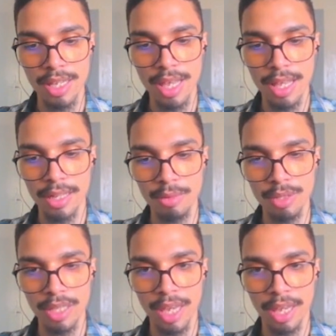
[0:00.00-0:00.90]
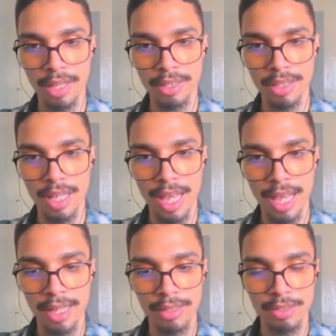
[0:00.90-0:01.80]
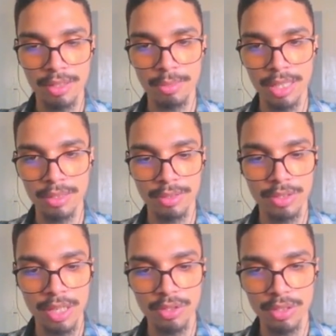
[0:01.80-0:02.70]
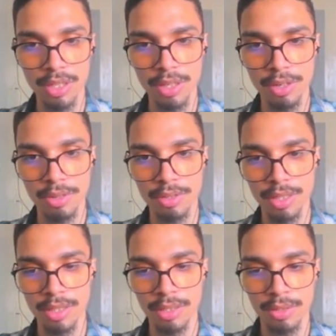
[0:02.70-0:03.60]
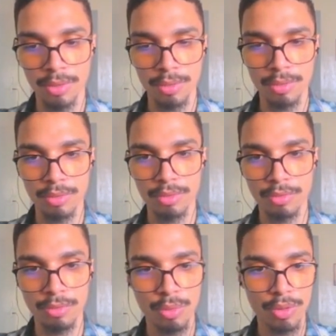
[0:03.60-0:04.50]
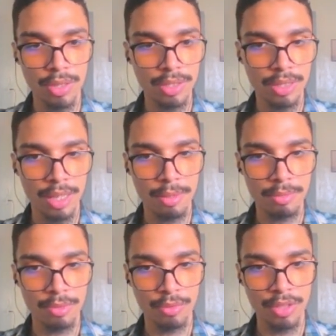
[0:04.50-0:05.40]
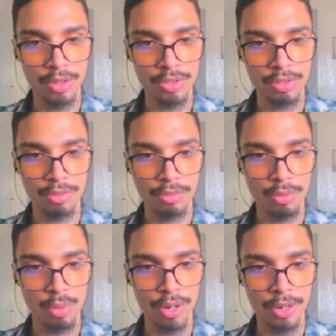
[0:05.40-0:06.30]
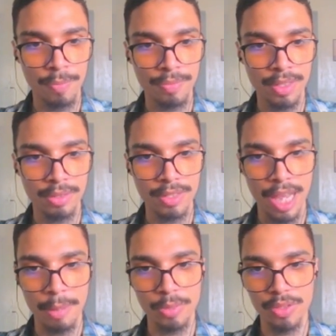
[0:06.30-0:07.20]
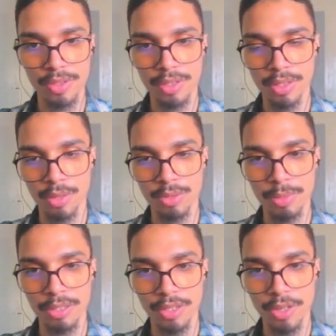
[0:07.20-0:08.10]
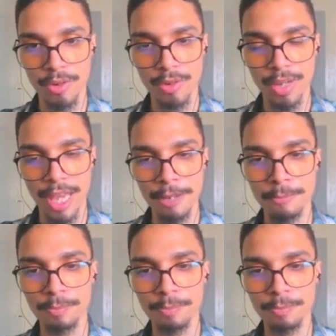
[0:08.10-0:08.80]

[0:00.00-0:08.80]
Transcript: and then we can add some indentation here and call for that refers to 4 tabs in our space here. Okay,